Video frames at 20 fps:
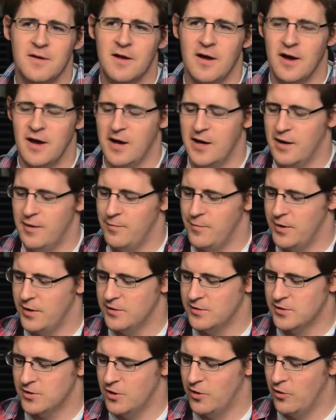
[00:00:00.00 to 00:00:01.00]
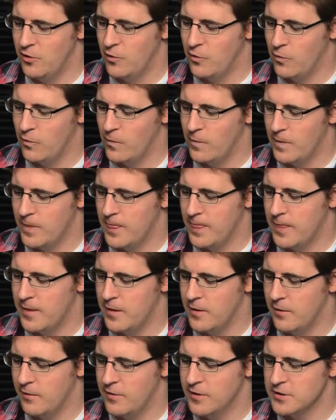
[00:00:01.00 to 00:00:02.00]
And so,
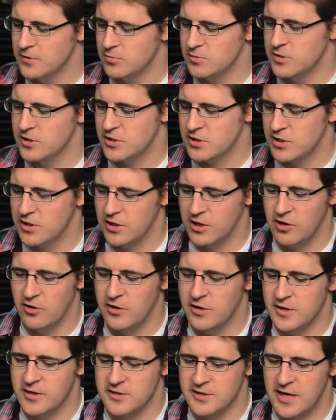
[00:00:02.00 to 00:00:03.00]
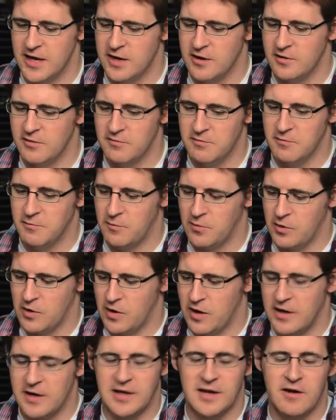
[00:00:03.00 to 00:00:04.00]
this was the current design,
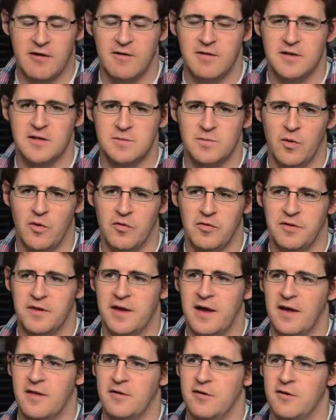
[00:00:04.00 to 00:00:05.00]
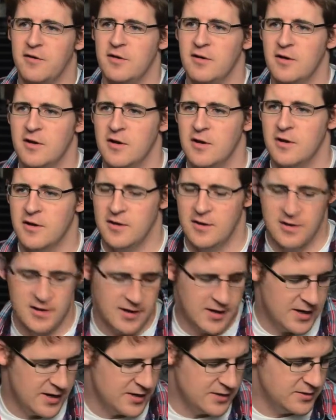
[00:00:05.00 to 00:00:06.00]
kind of carrying these both together.
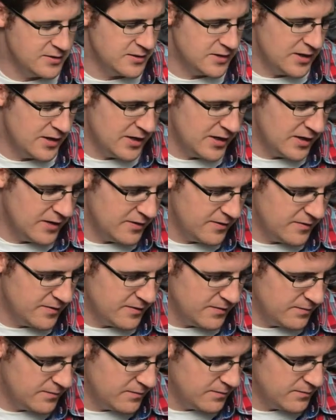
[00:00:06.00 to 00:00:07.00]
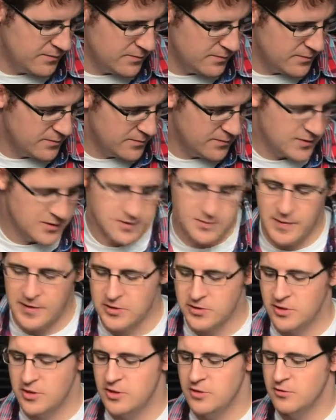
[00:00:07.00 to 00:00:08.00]
And
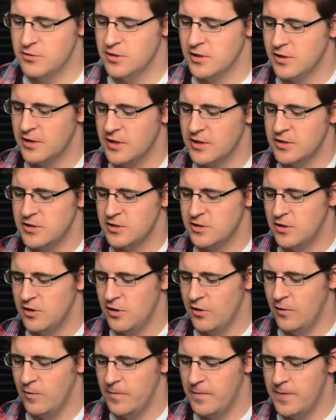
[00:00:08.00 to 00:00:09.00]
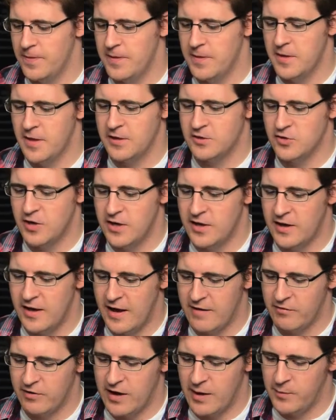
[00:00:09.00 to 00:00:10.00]
especially using this, they tried to
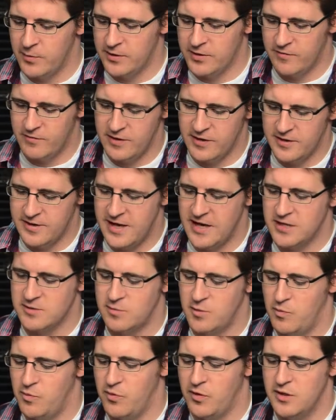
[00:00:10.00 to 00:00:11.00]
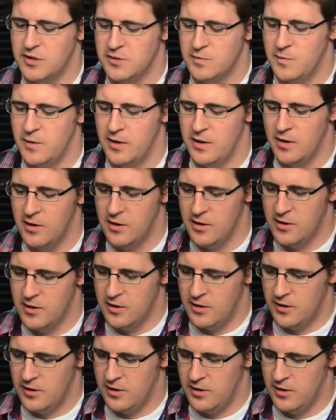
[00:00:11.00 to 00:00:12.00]
have a couple different attachment points, but
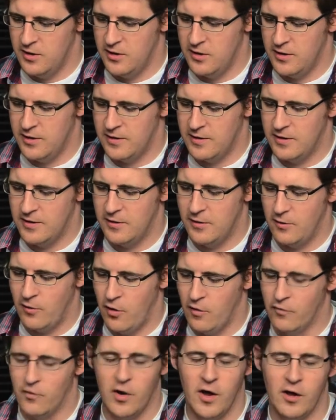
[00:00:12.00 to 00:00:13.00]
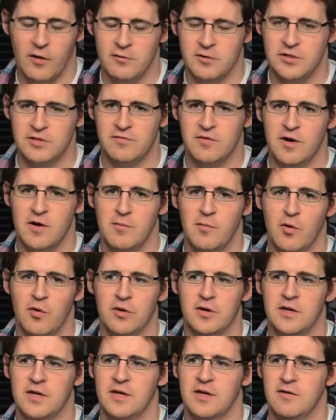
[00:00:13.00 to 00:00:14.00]
overall it was just very
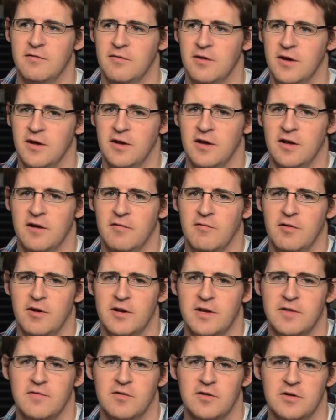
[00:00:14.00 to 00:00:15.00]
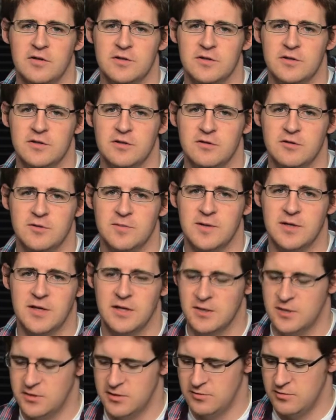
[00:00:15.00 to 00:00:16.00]
bulky and very difficult to use
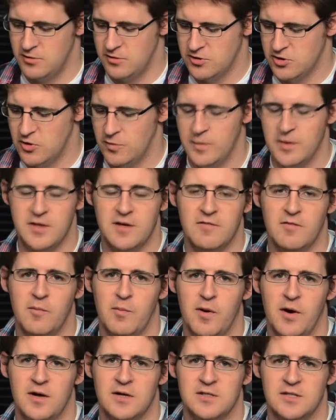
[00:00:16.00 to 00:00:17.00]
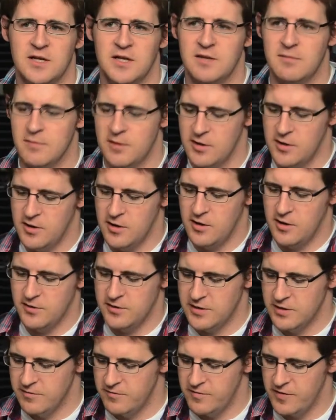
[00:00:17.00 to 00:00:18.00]
because there's so many different parts, and it
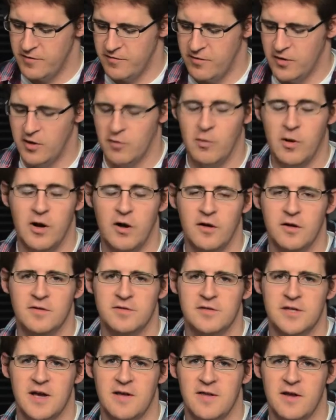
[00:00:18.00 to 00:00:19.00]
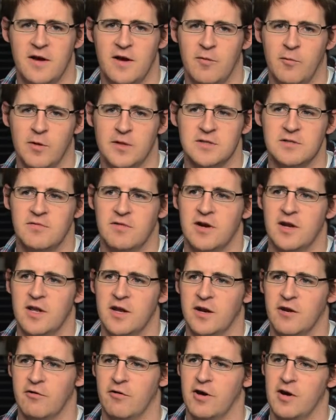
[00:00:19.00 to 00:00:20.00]
didn't fit very well inside there and wasn't a very
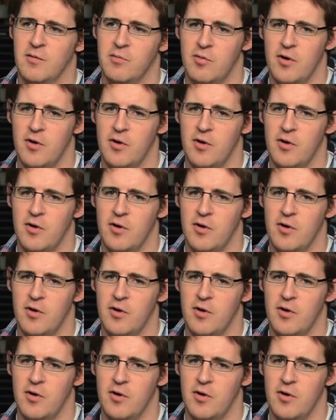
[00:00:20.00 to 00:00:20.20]
integrated